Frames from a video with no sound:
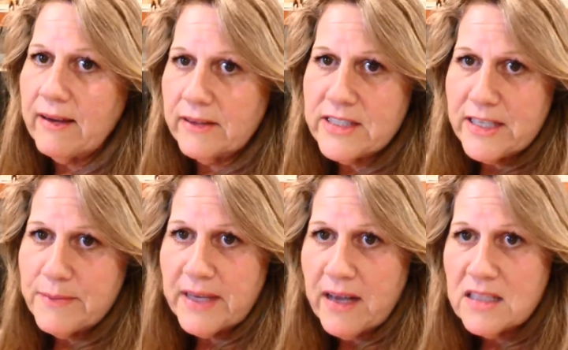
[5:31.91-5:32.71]
a
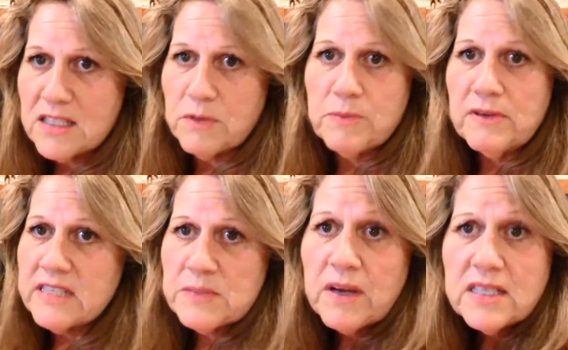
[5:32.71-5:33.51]
legitimate customer but
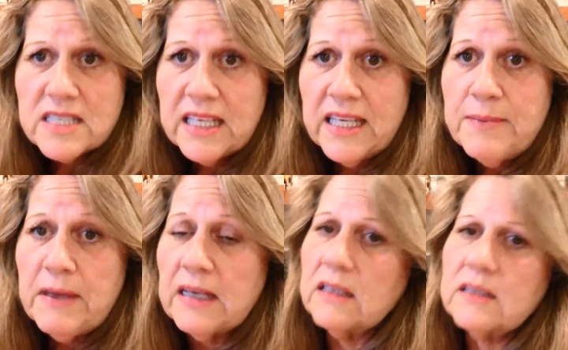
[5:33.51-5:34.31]
respond to the
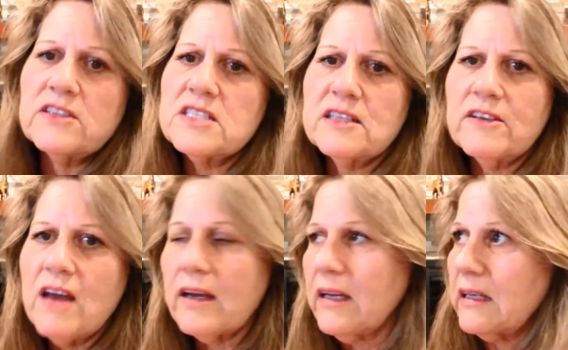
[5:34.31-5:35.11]
email there's they're
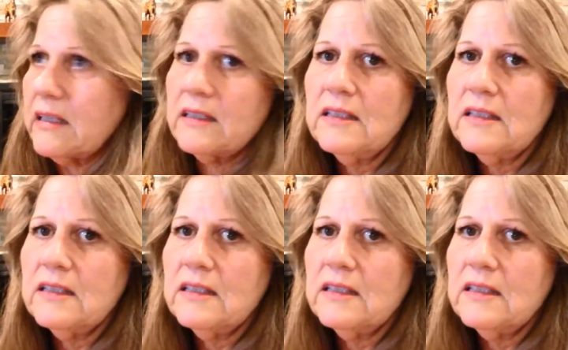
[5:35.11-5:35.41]
not going to